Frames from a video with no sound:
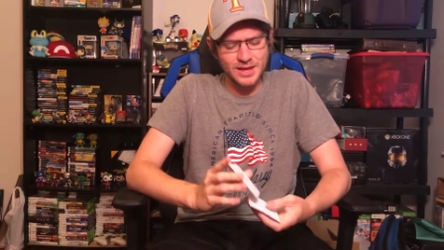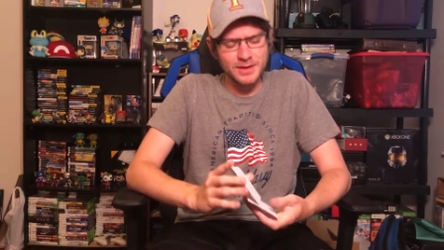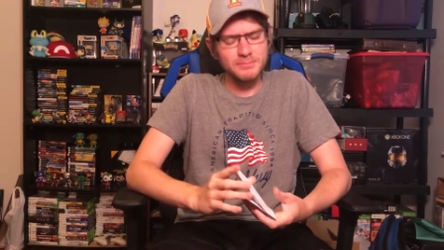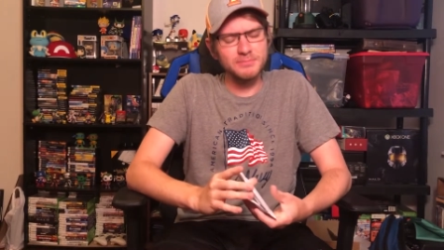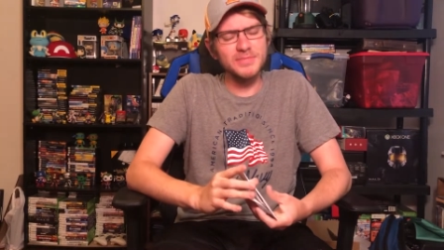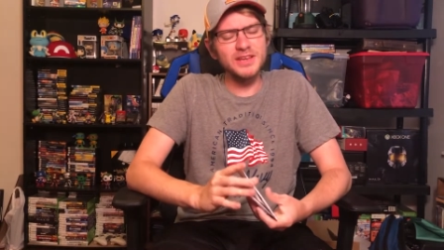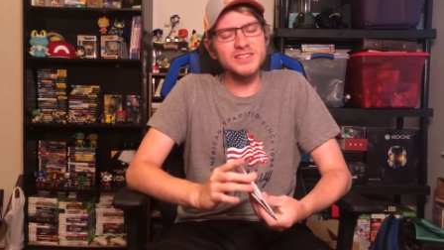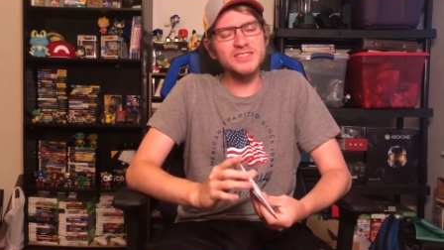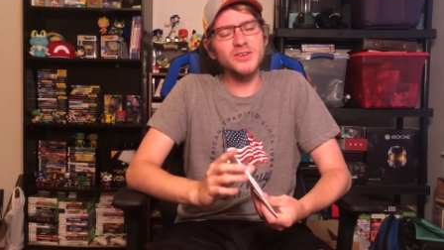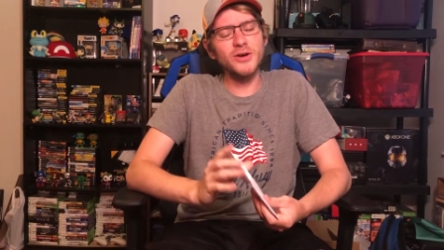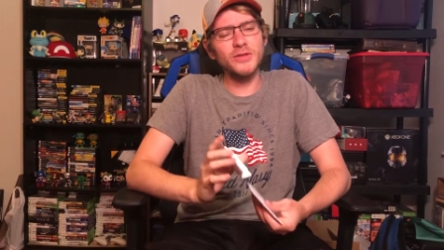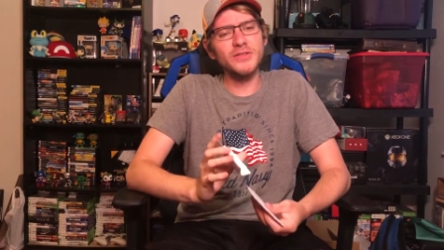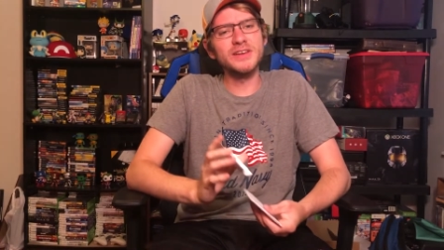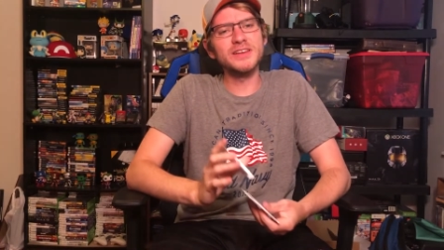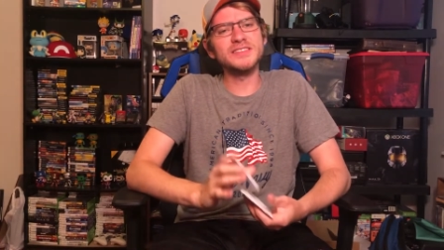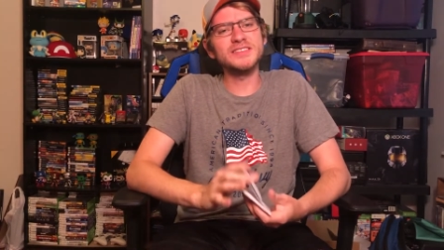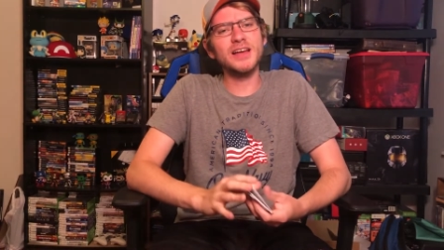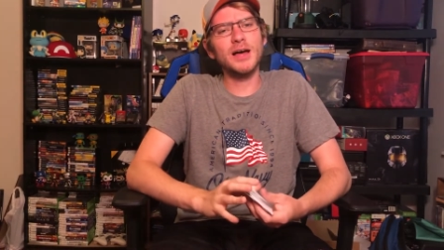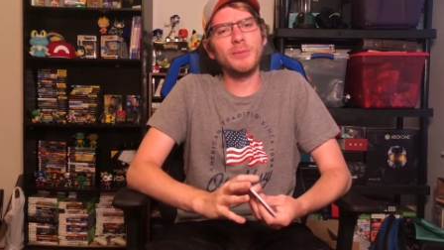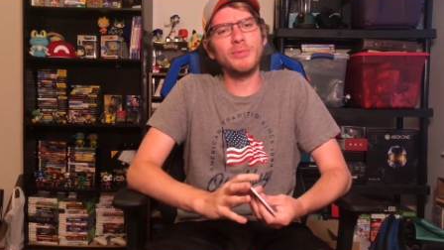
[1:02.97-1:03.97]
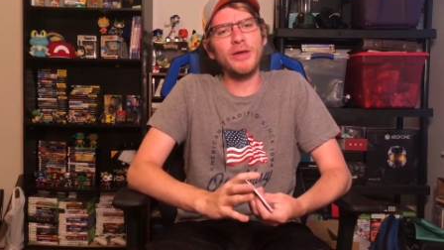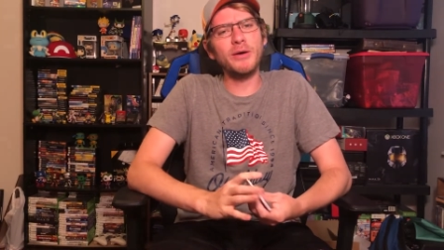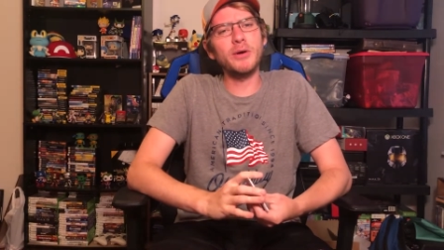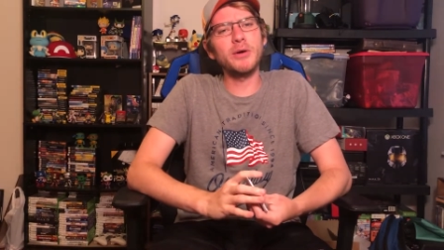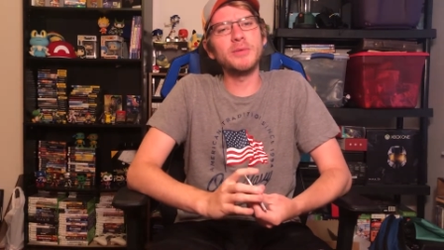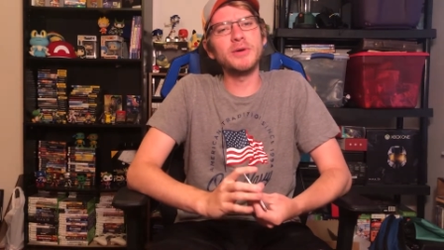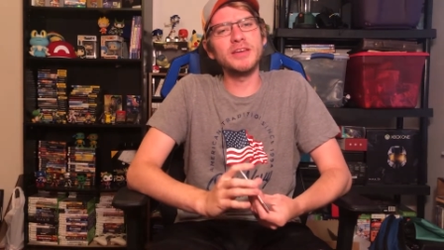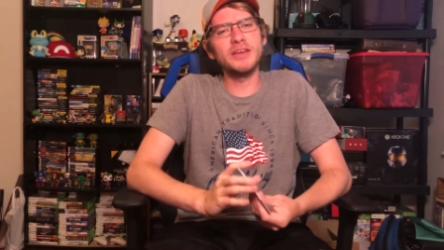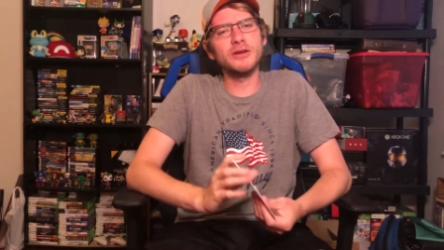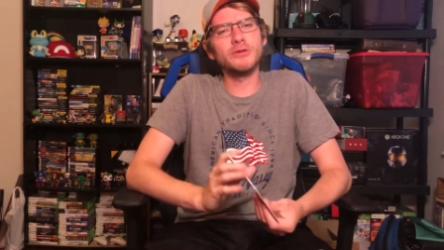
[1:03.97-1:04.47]
Mix all these up, that way
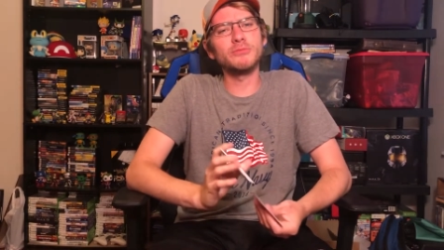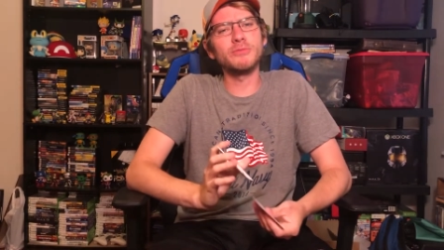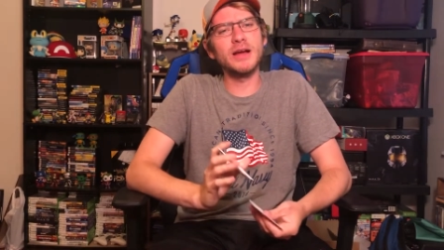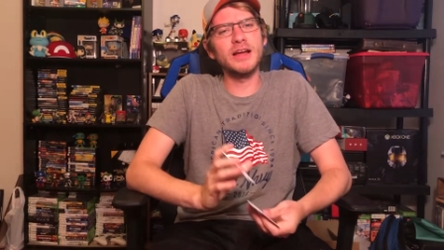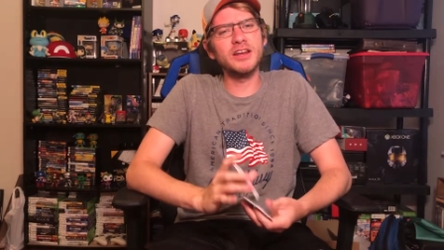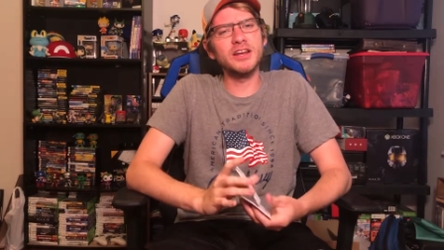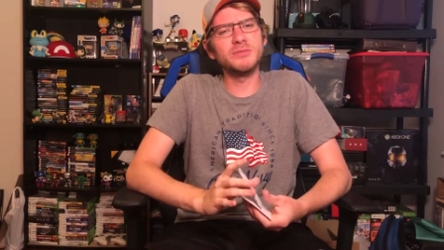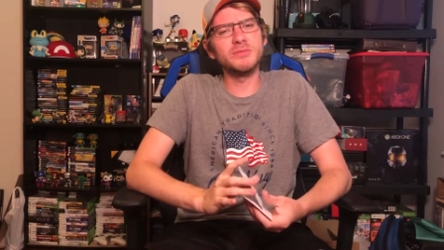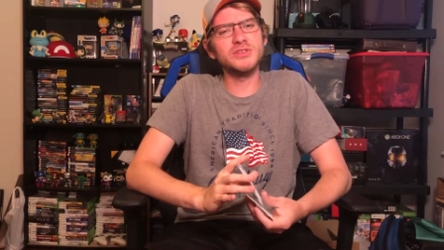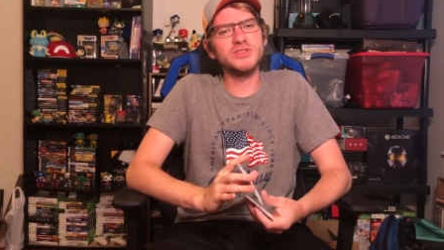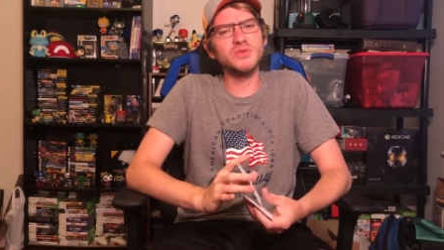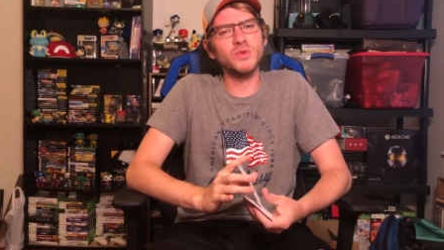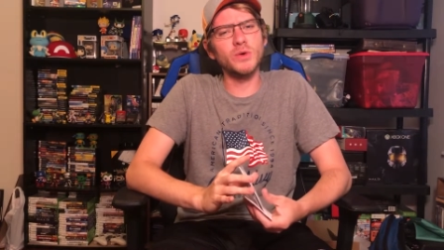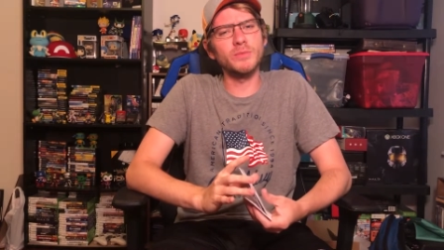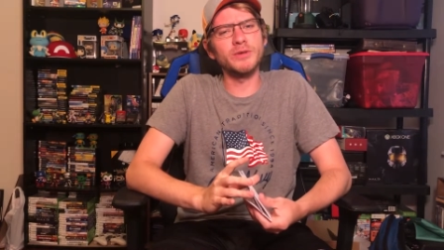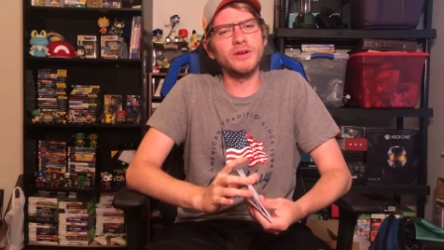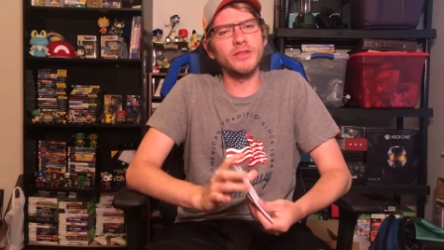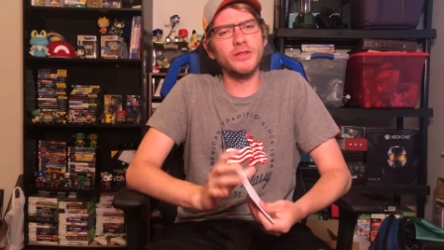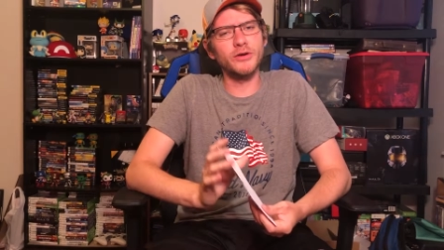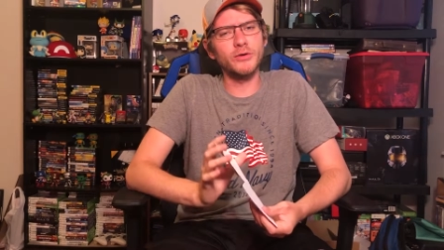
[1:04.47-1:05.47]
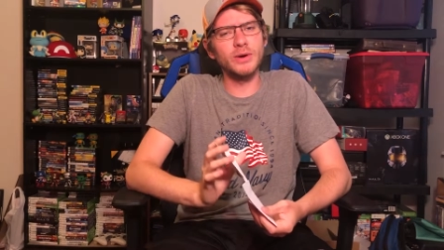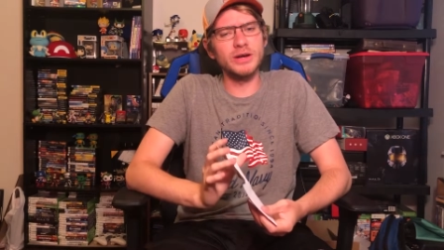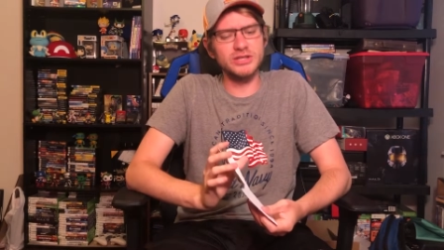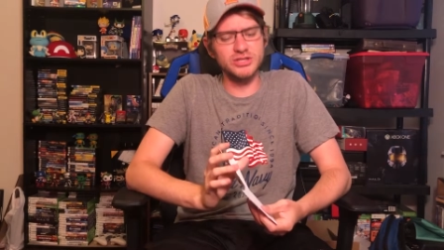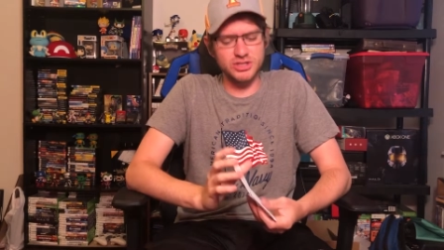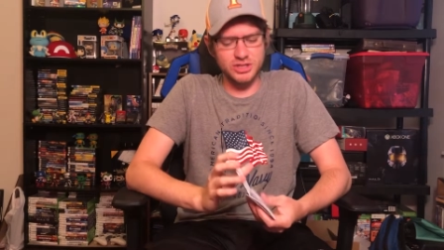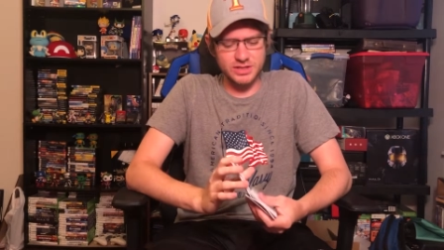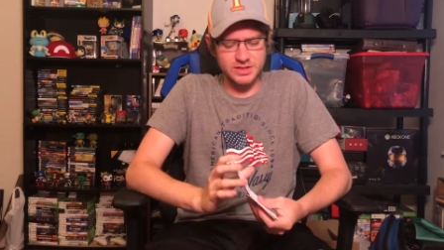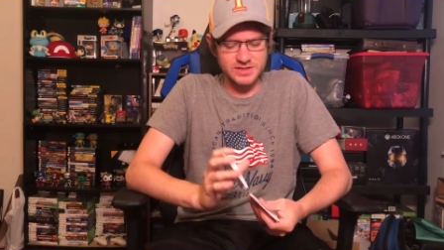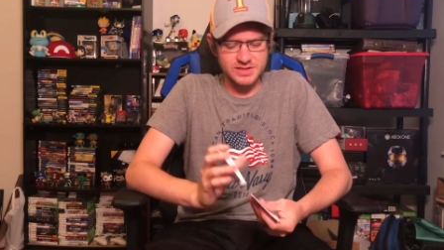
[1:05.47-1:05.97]
we get a random assortment of the
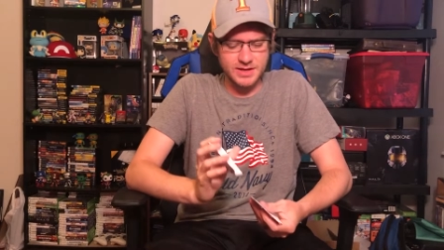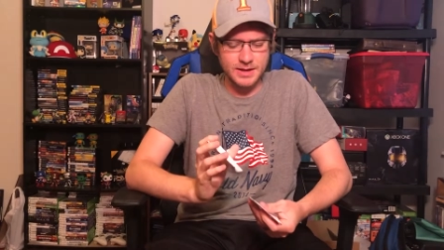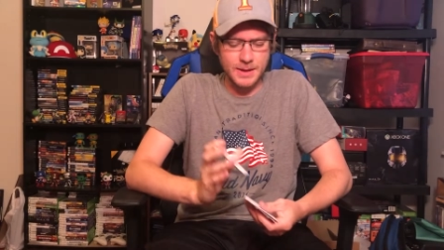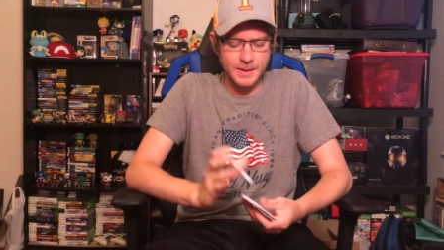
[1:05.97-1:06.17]
questions.